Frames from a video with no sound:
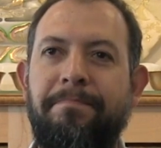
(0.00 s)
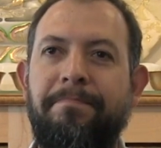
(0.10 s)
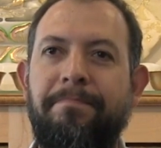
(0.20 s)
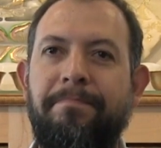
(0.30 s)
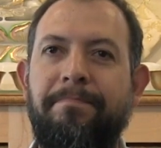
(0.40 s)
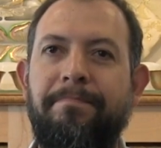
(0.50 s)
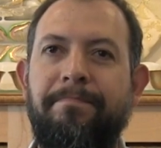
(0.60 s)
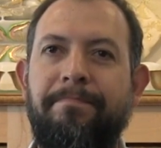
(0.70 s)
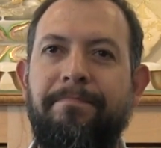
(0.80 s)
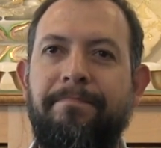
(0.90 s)

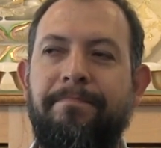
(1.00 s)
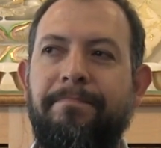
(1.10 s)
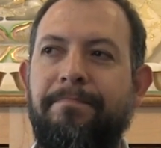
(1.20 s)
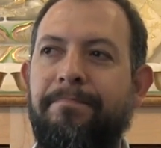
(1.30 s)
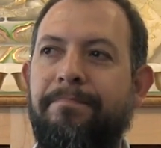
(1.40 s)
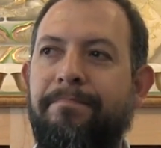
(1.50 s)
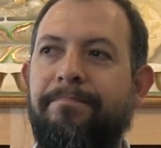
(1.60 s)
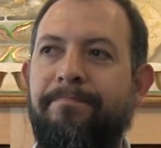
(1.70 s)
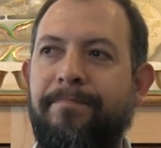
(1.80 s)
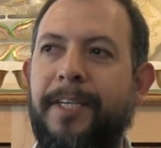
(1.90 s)

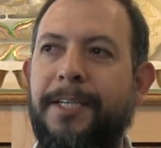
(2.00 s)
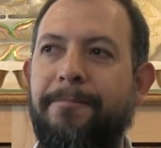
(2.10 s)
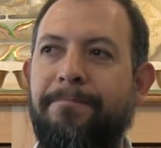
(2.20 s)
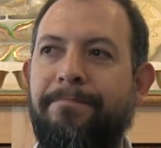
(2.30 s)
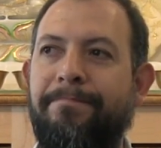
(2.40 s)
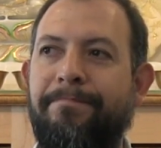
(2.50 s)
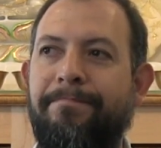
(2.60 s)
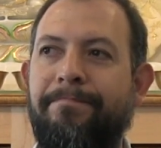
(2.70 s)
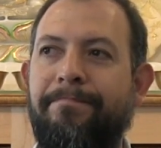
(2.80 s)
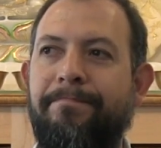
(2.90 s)

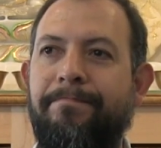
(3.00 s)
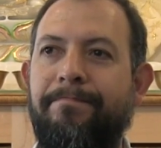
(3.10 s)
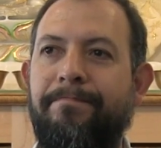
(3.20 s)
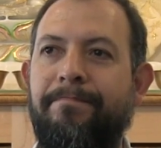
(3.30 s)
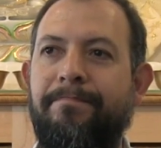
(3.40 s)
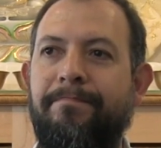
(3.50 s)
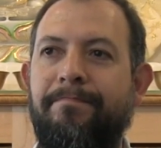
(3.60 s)
(no one is talking)